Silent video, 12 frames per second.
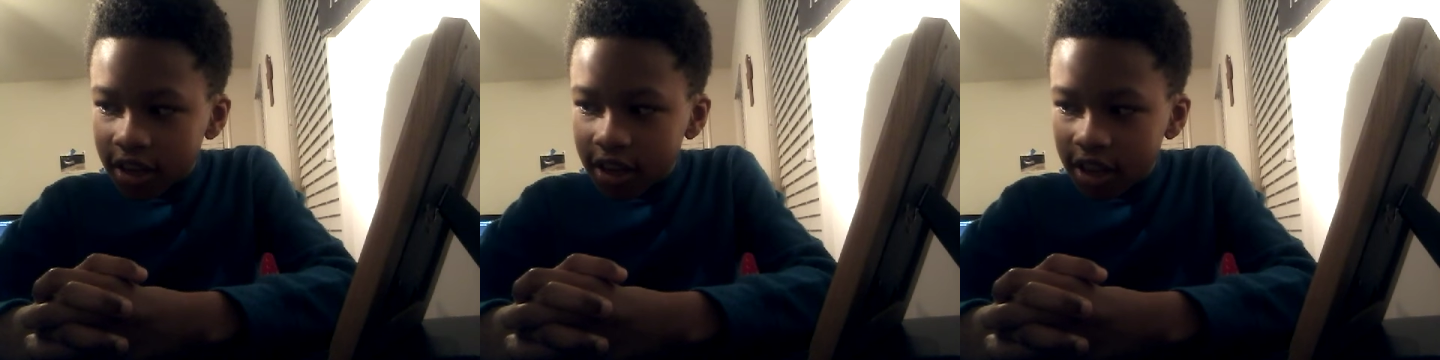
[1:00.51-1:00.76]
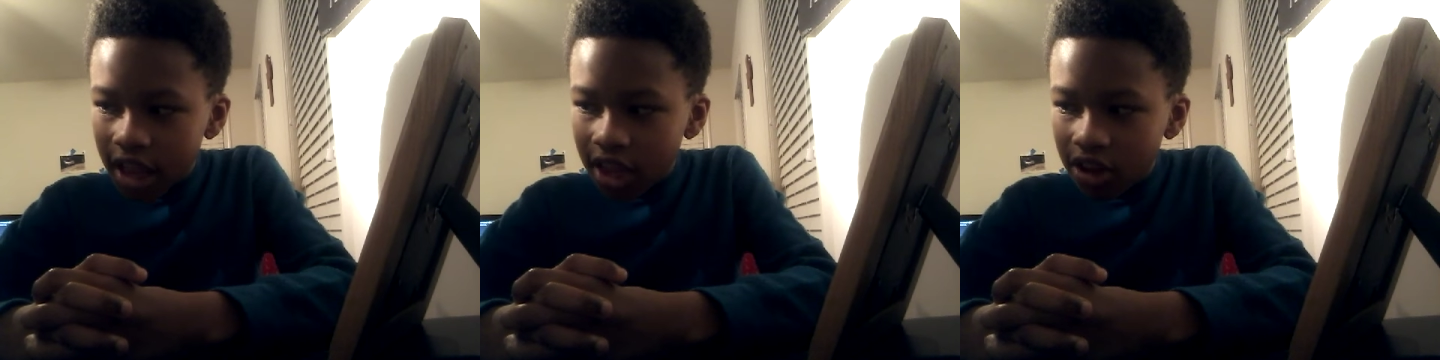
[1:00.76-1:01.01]

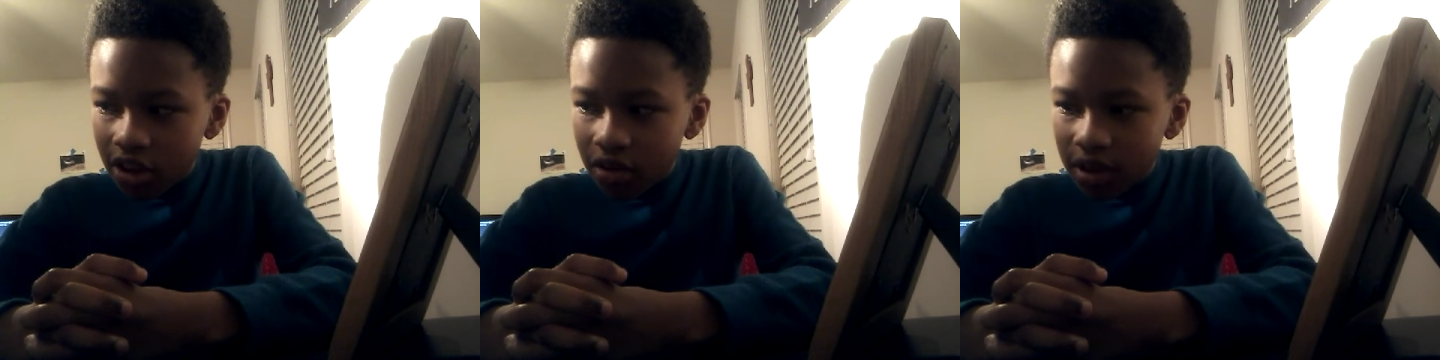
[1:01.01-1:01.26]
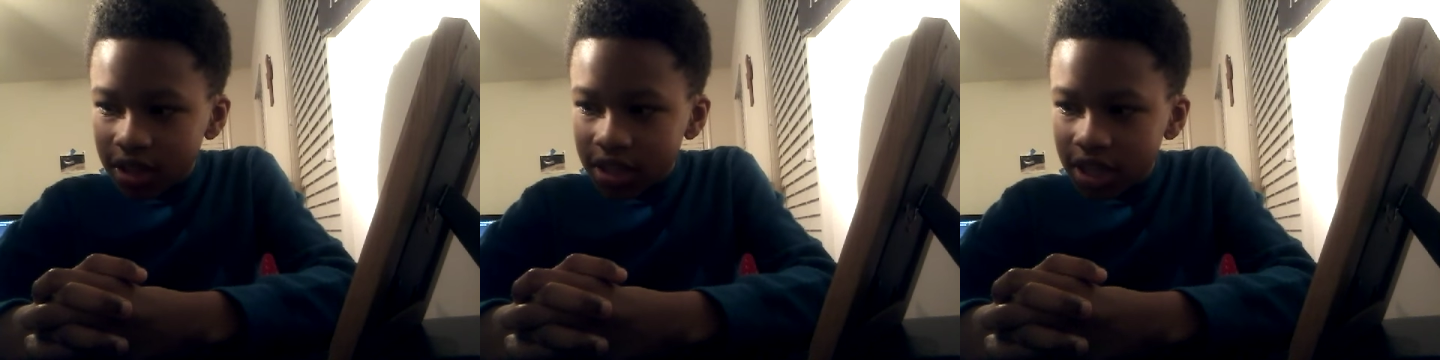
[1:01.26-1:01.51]
And I
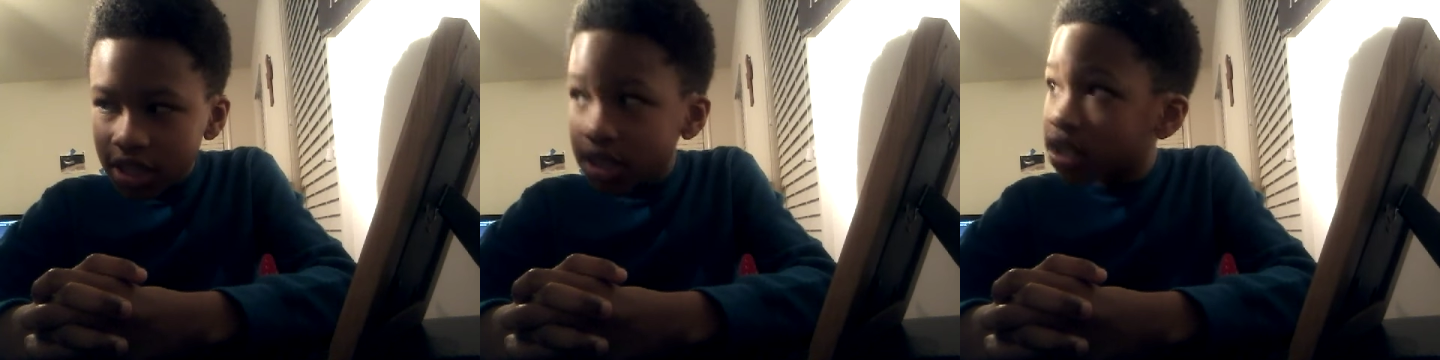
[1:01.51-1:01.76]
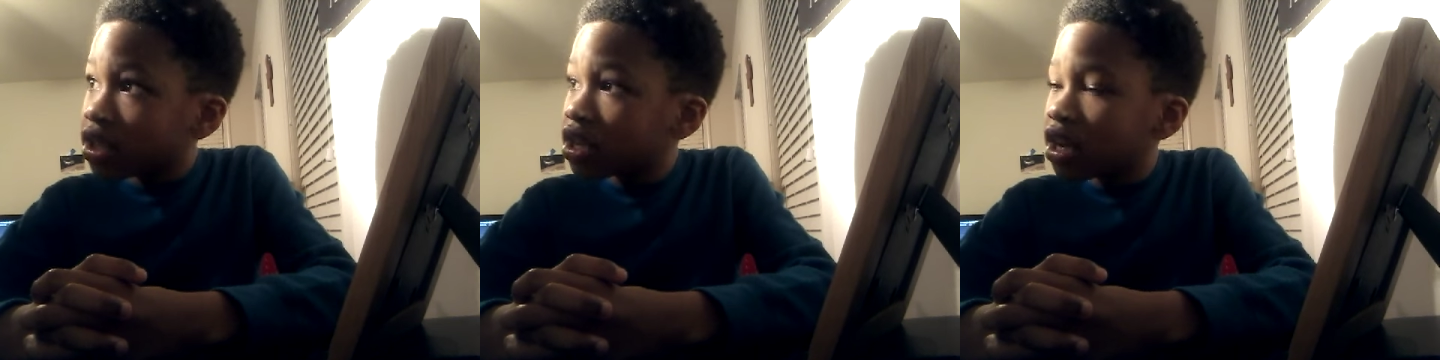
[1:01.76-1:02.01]
always
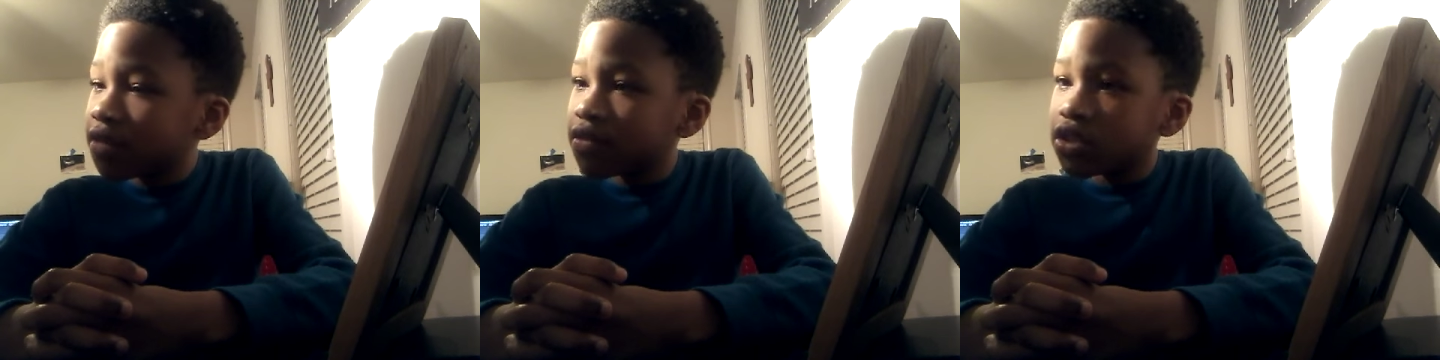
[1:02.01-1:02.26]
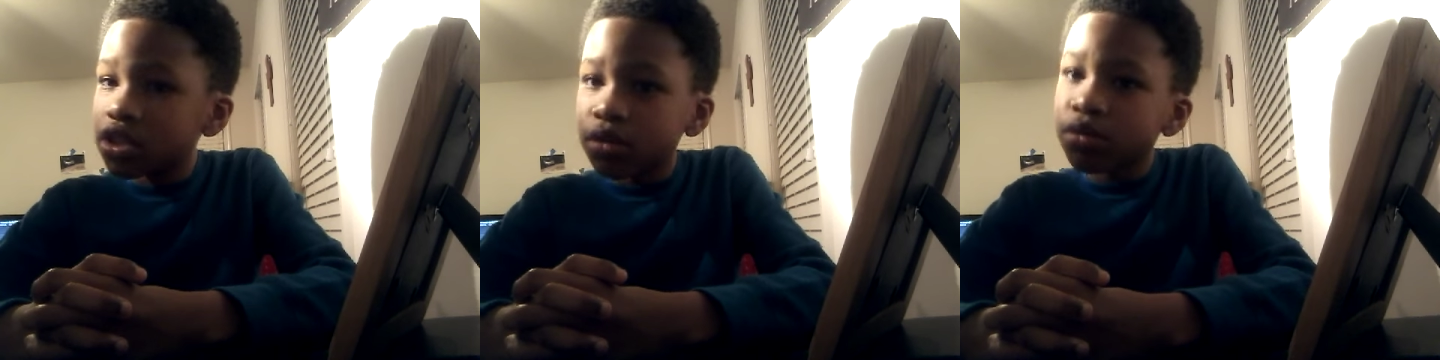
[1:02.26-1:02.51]
get tough
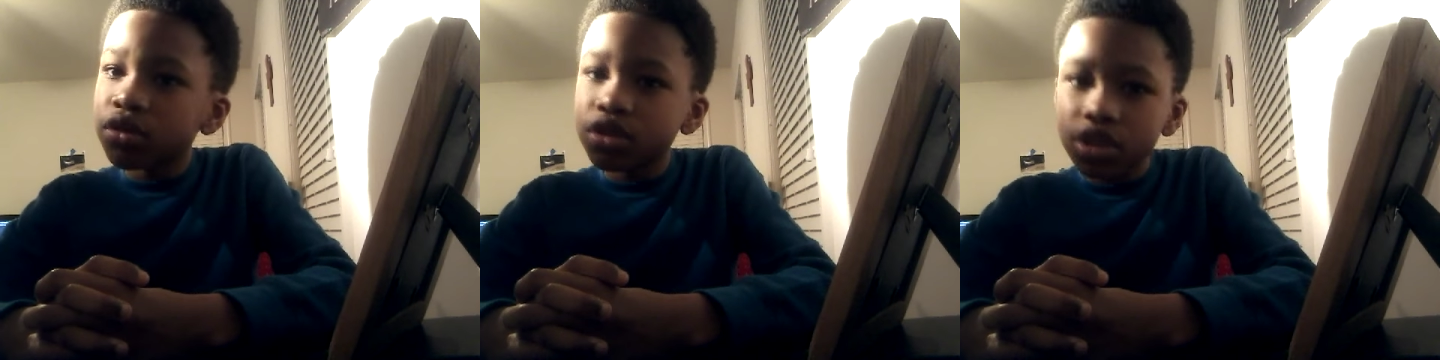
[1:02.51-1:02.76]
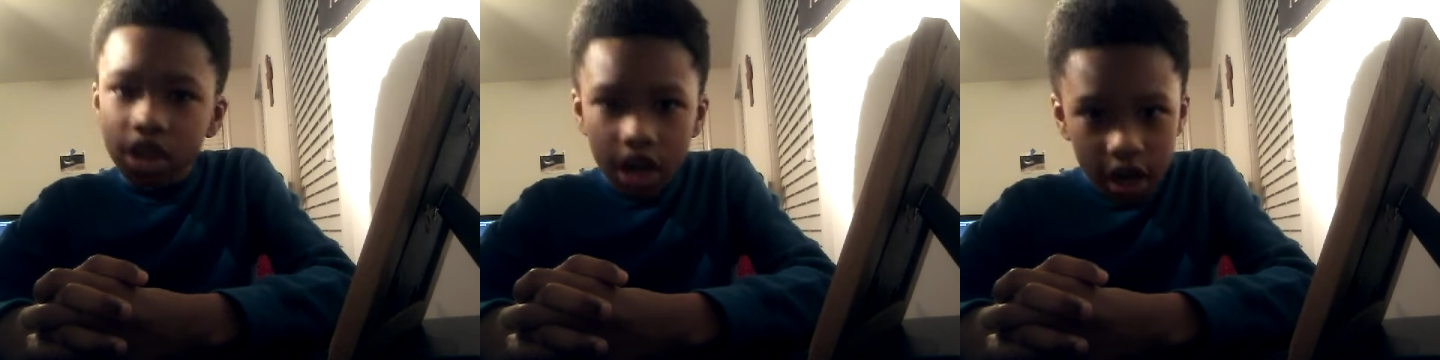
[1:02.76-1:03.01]

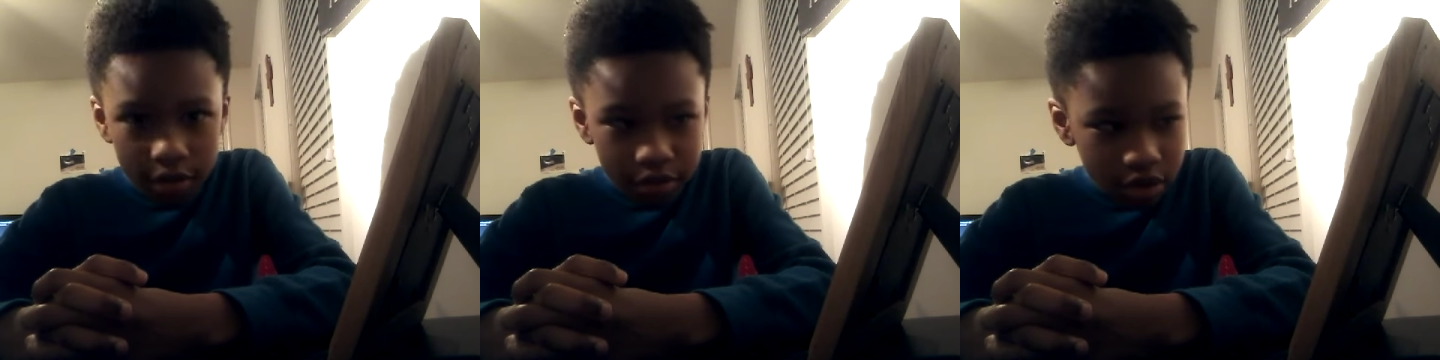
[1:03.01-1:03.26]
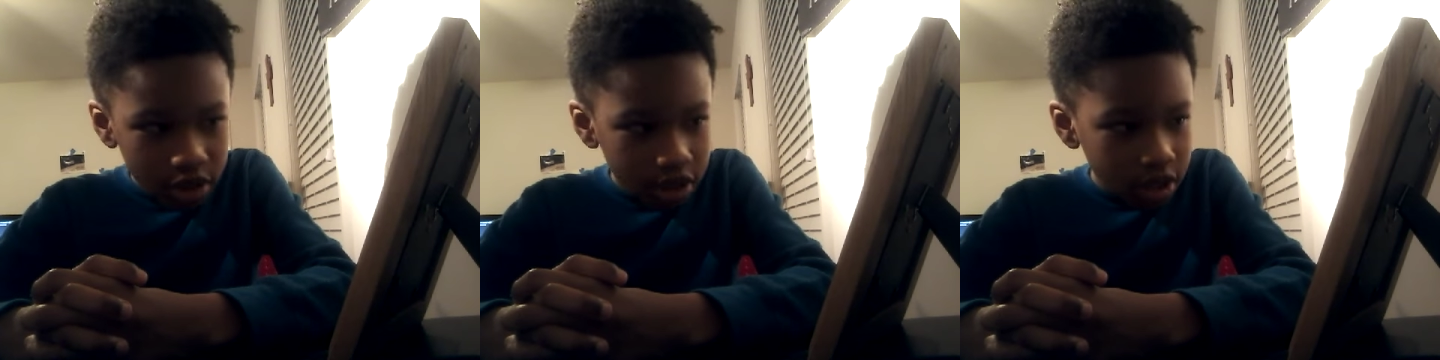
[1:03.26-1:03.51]

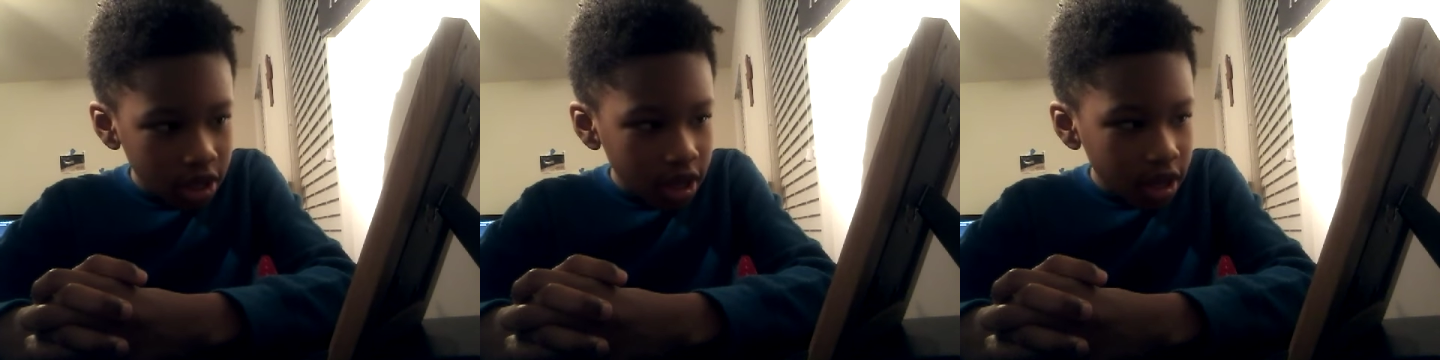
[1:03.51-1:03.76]
sometimes.